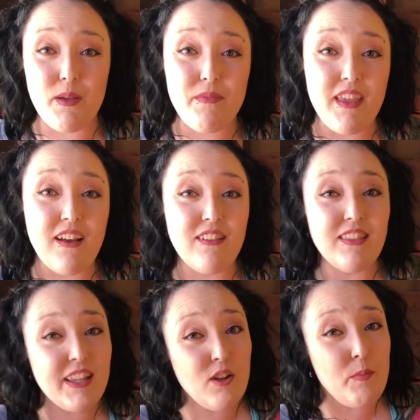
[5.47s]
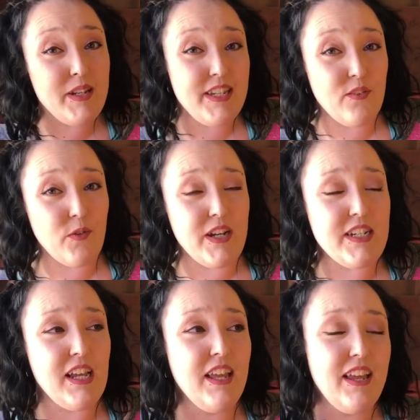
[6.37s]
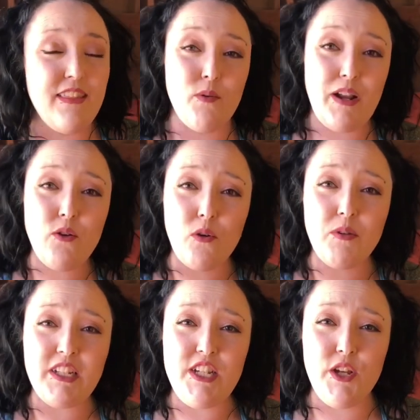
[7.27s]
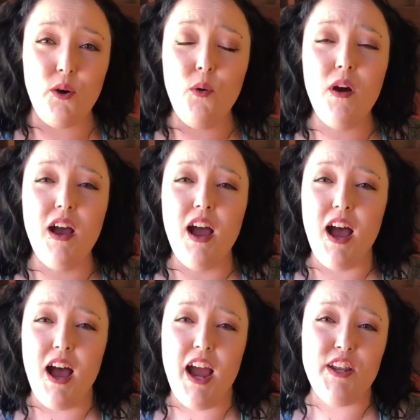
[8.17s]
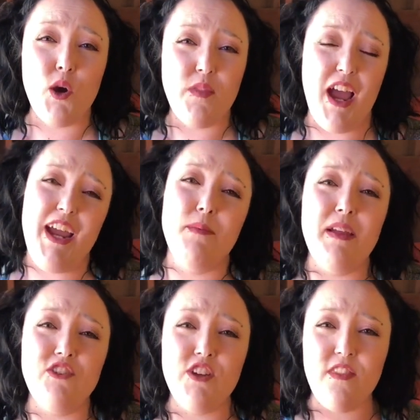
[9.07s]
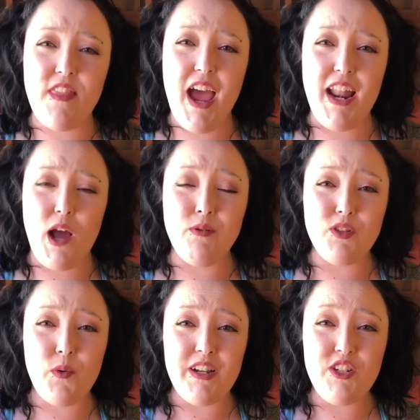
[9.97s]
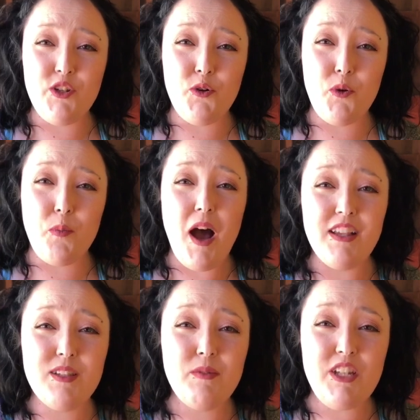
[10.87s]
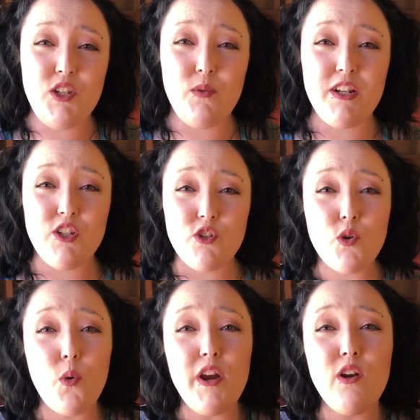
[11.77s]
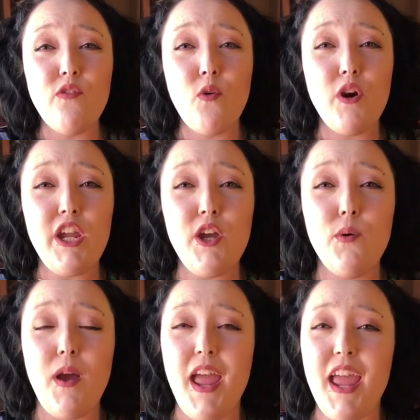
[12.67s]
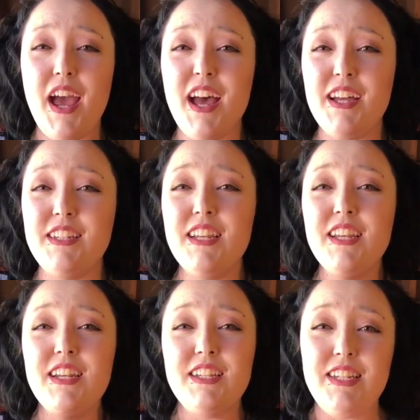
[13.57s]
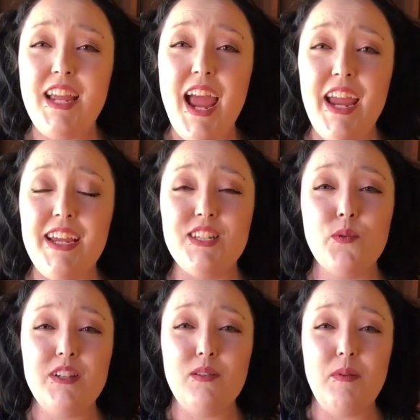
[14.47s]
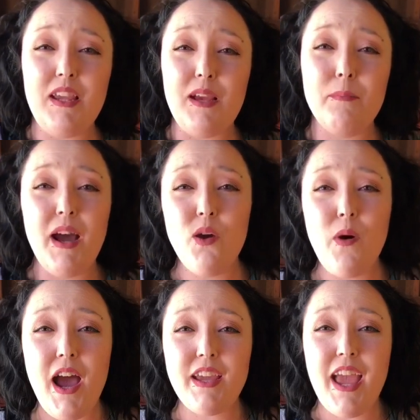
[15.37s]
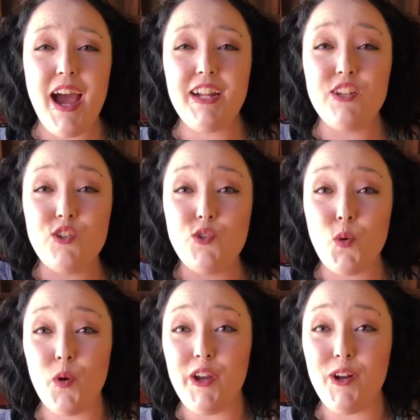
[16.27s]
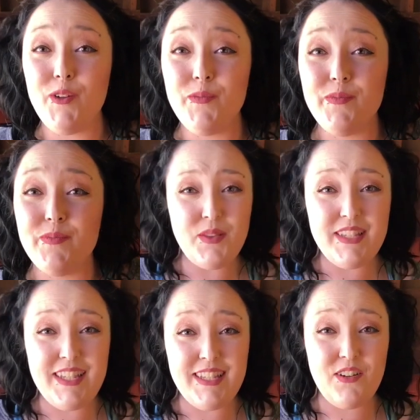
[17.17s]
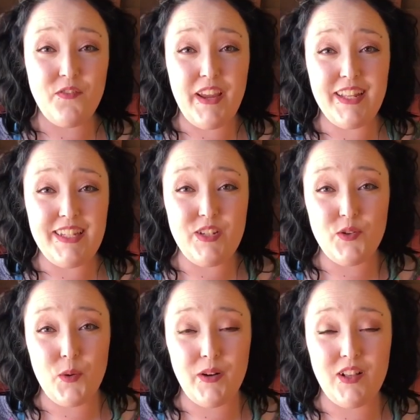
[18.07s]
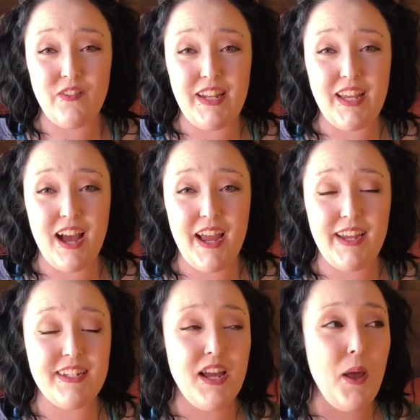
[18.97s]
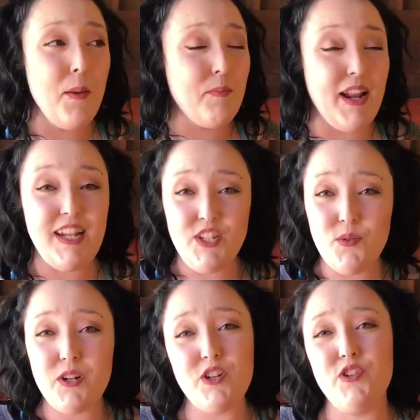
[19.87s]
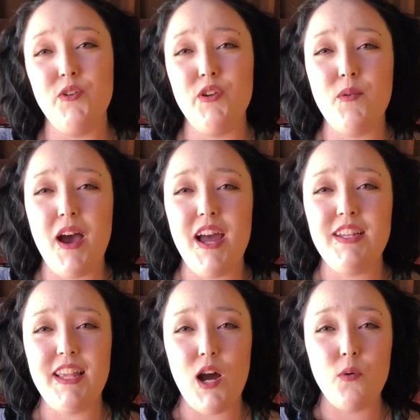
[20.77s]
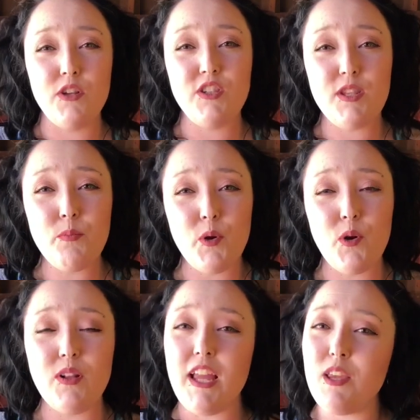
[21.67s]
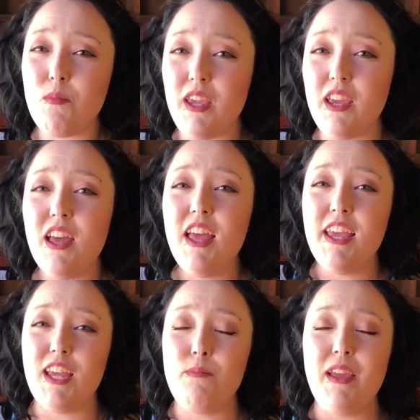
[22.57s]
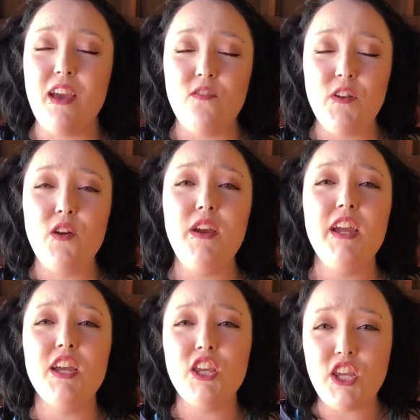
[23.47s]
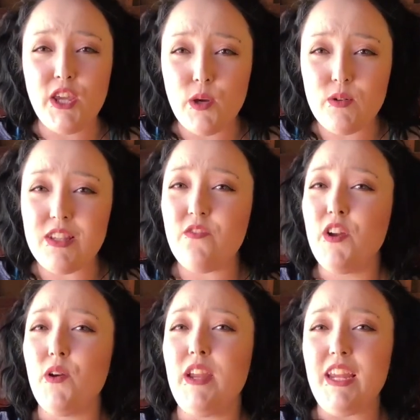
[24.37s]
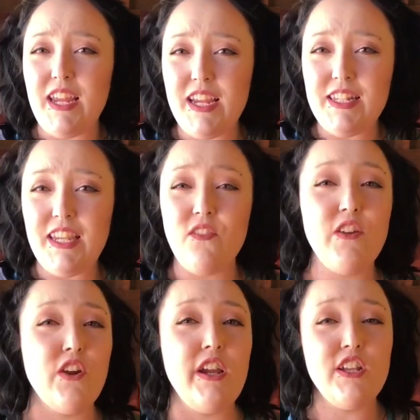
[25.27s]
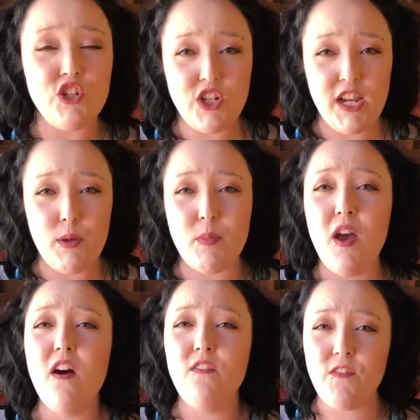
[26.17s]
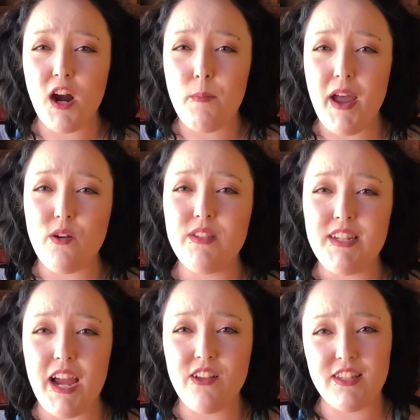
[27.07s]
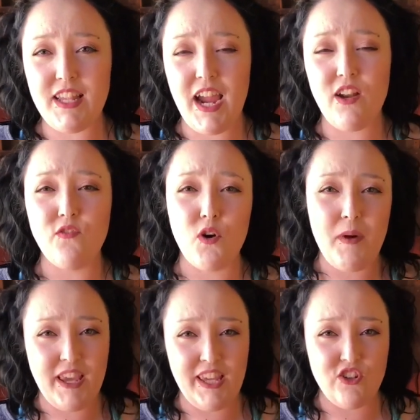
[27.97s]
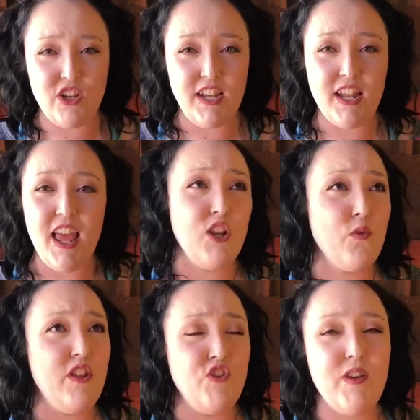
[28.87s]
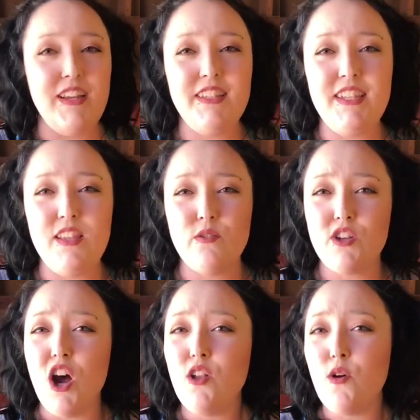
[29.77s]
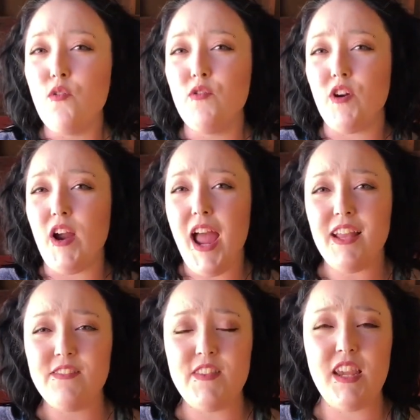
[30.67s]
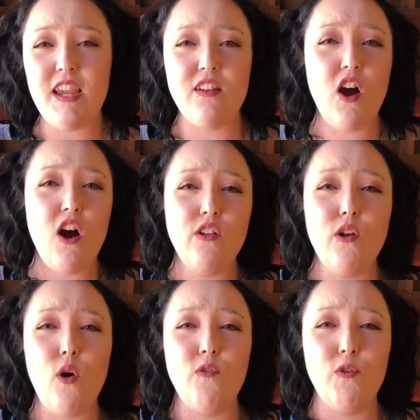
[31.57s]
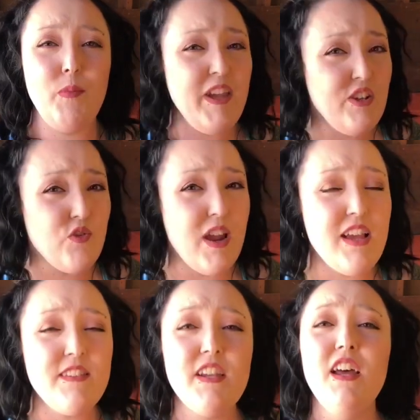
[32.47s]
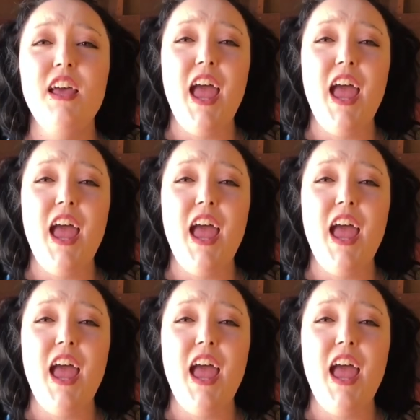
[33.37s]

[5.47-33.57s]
something a little bit different than what I normally do. I know that I had mentioned that I was going to possibly do a tutorial for you, and today is going to be my whack at a tutorial. So this isn't a fancy tutorial of any kind, but I do want to show you guys how a simple girl like me can make a very cute, very easy, very cheap farmhouse style sign for my kitchen. I know that you guys see those all over Etsy and all over Pinterest,